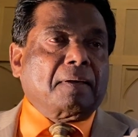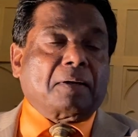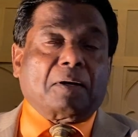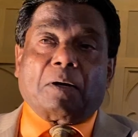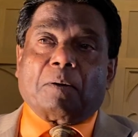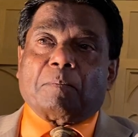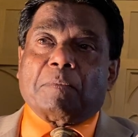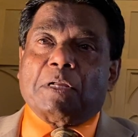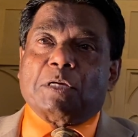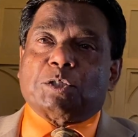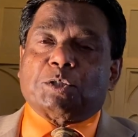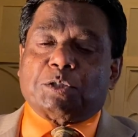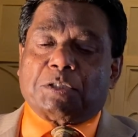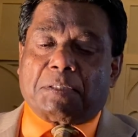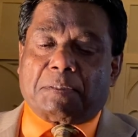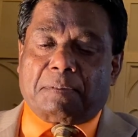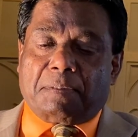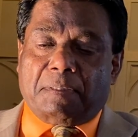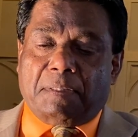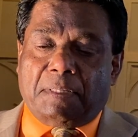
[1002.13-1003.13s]

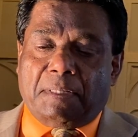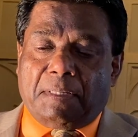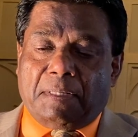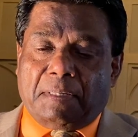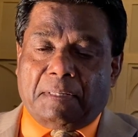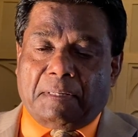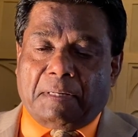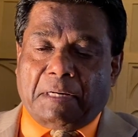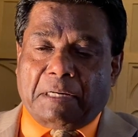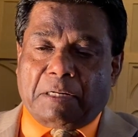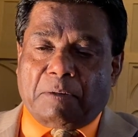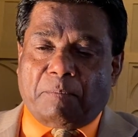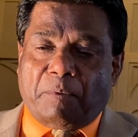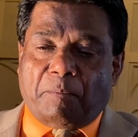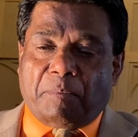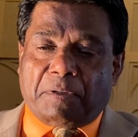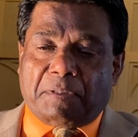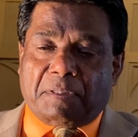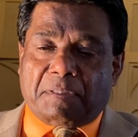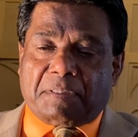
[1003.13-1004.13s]
Omniscient, I
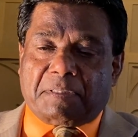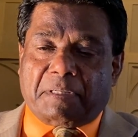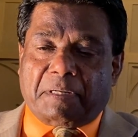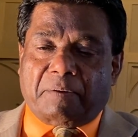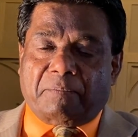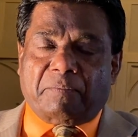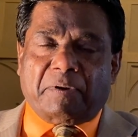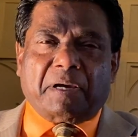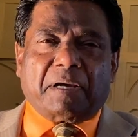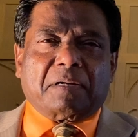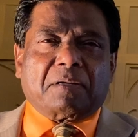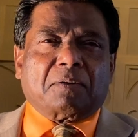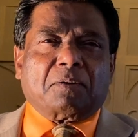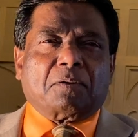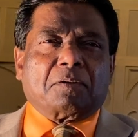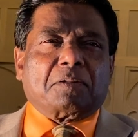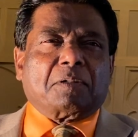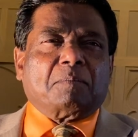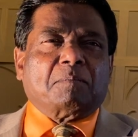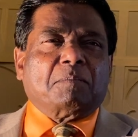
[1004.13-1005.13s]
remember that time we had to
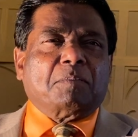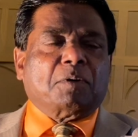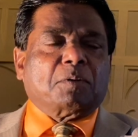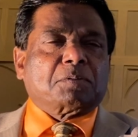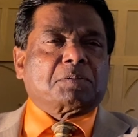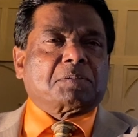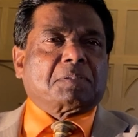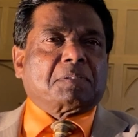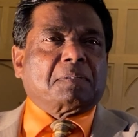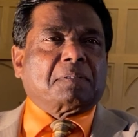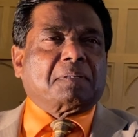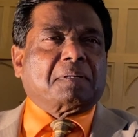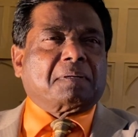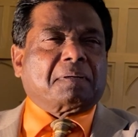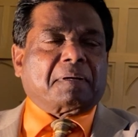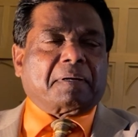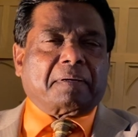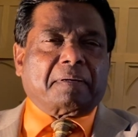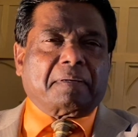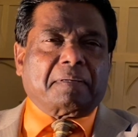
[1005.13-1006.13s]
go to the most
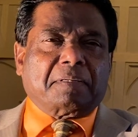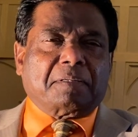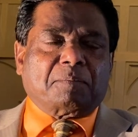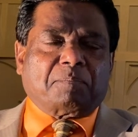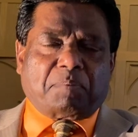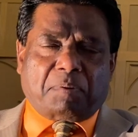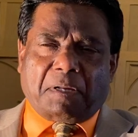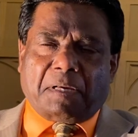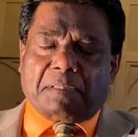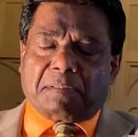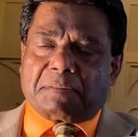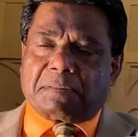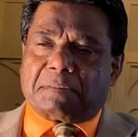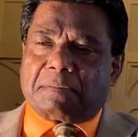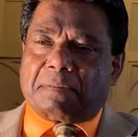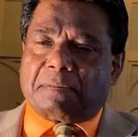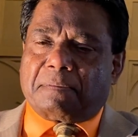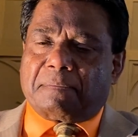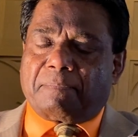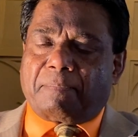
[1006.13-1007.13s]
dried place. You
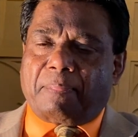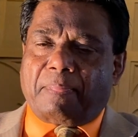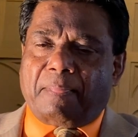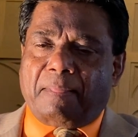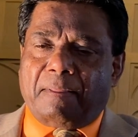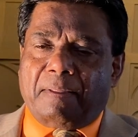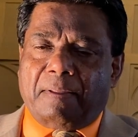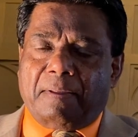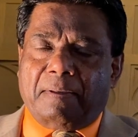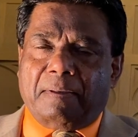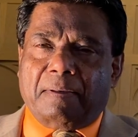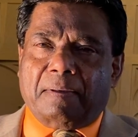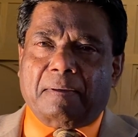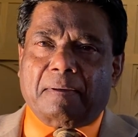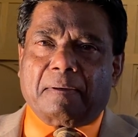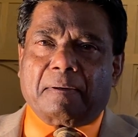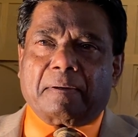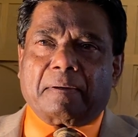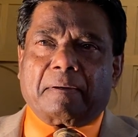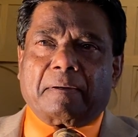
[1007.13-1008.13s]

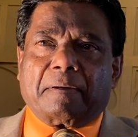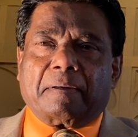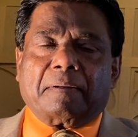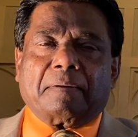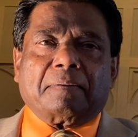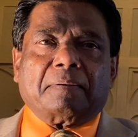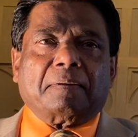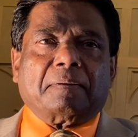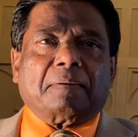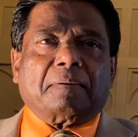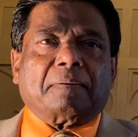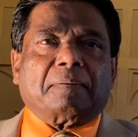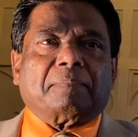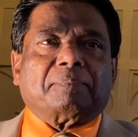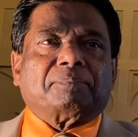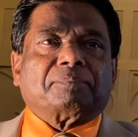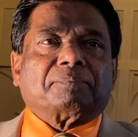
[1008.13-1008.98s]
know, and uh,